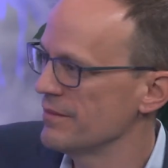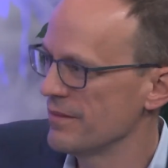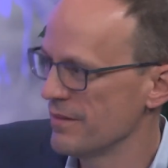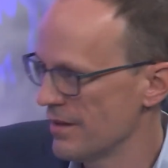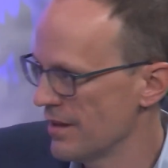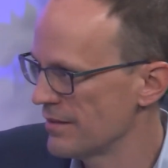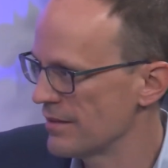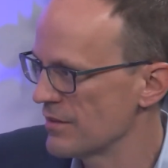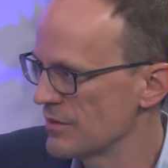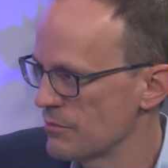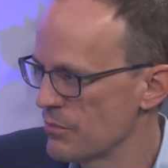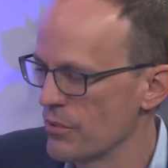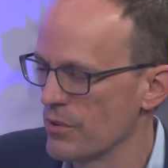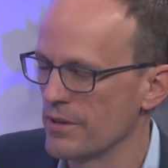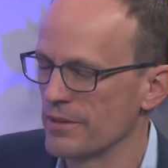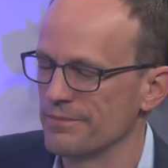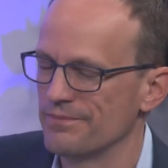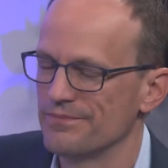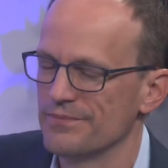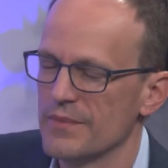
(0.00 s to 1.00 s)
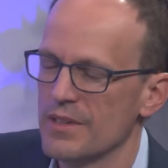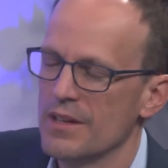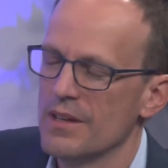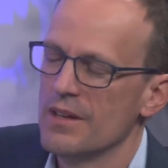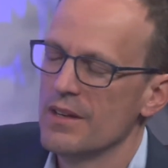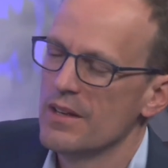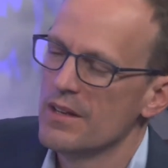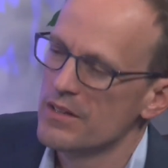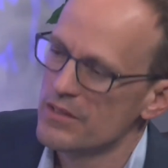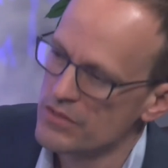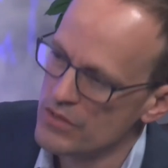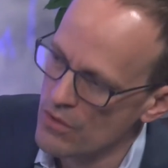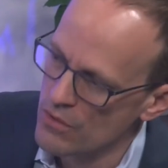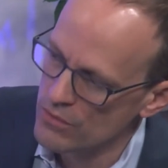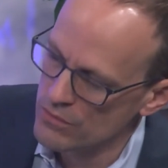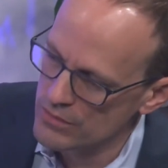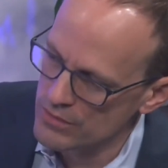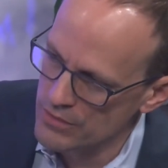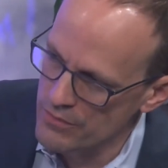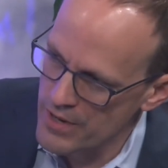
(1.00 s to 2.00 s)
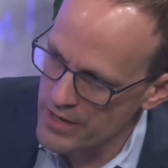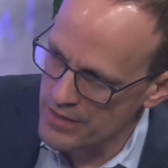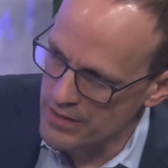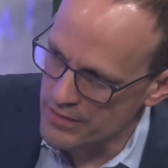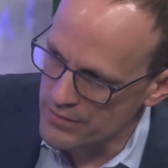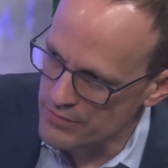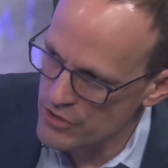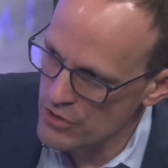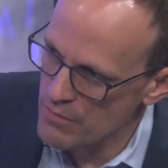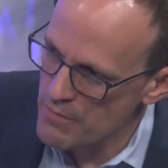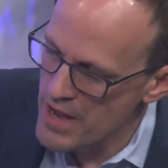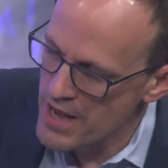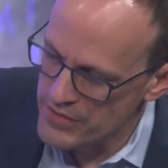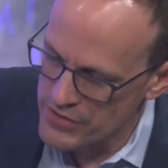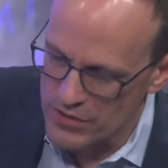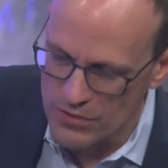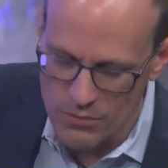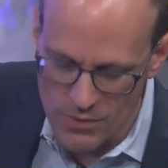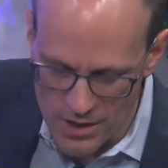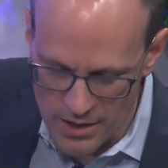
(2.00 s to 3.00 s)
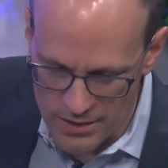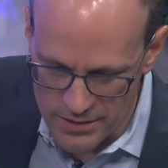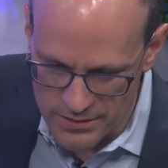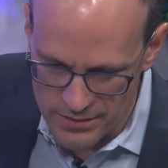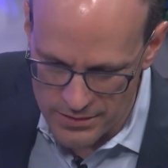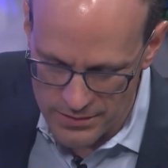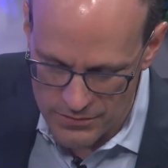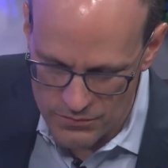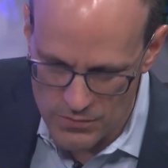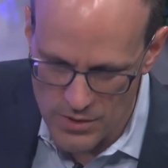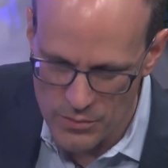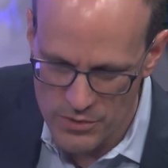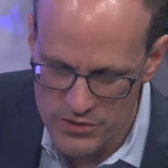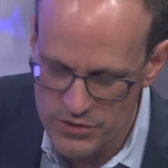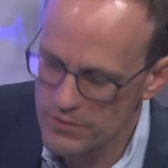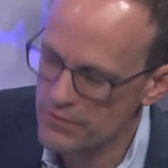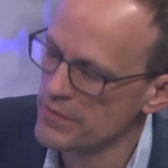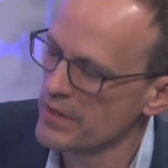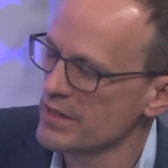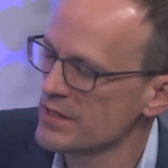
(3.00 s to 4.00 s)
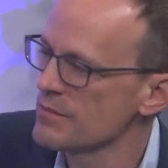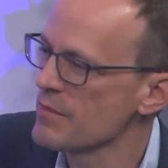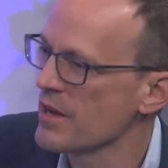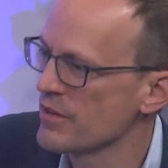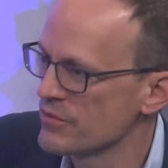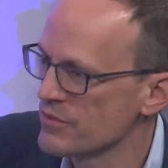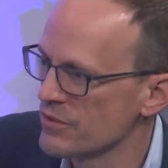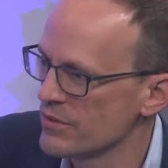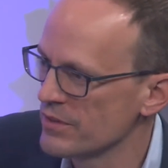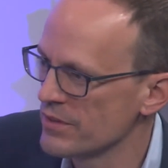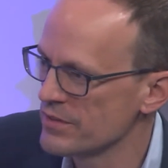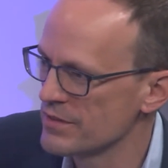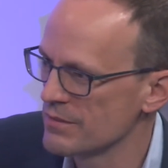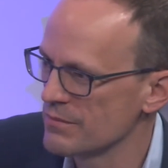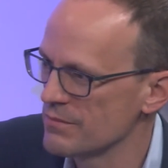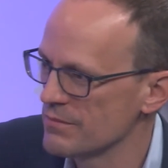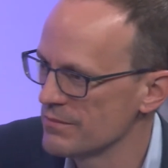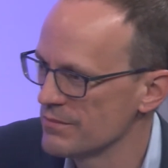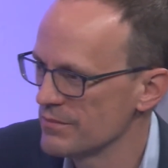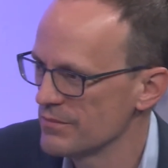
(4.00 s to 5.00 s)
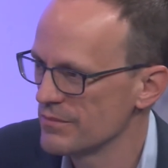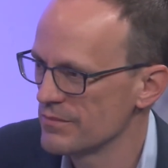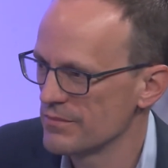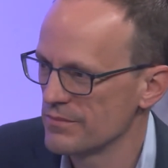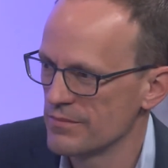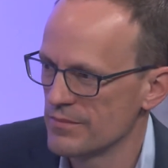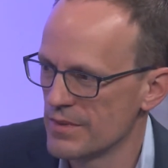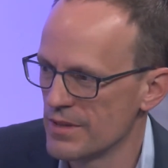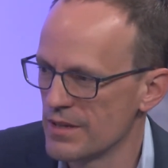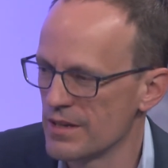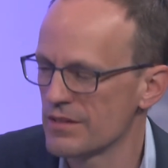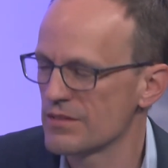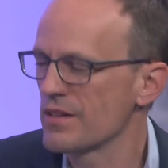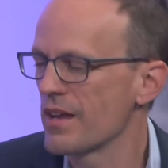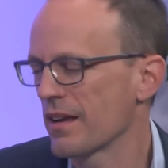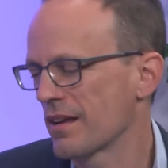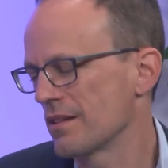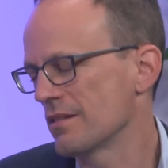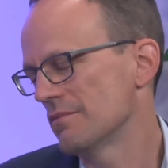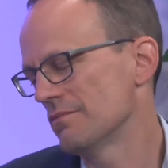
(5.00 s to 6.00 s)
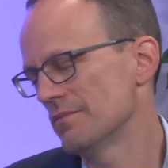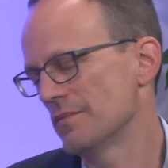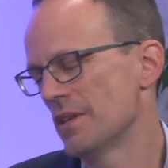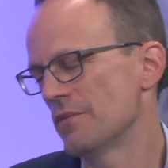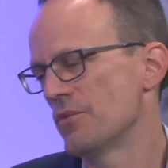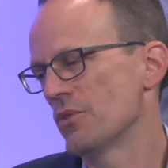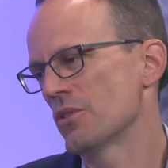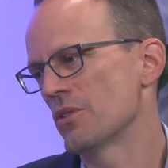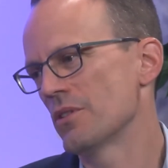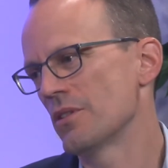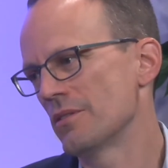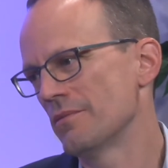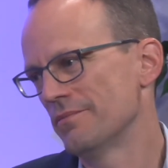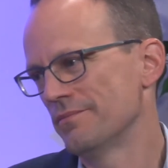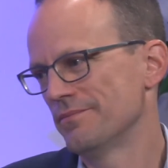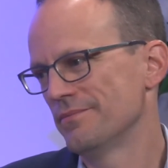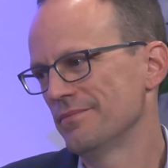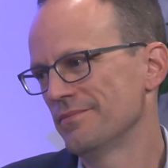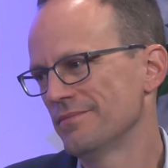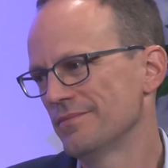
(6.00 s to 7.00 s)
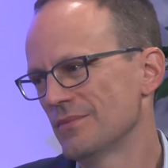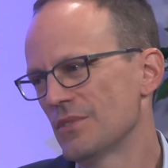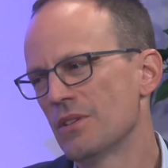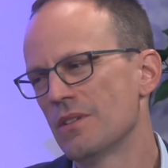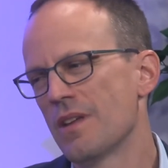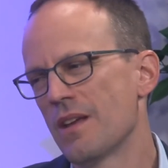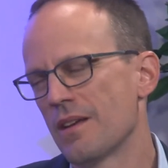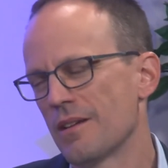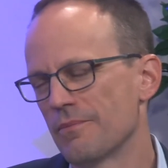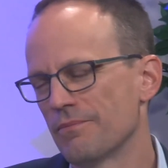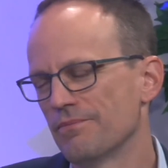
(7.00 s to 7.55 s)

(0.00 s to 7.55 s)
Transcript: at this point. So Lorena, your magic wand, what would you fix about journalism in a second, if you could? Today.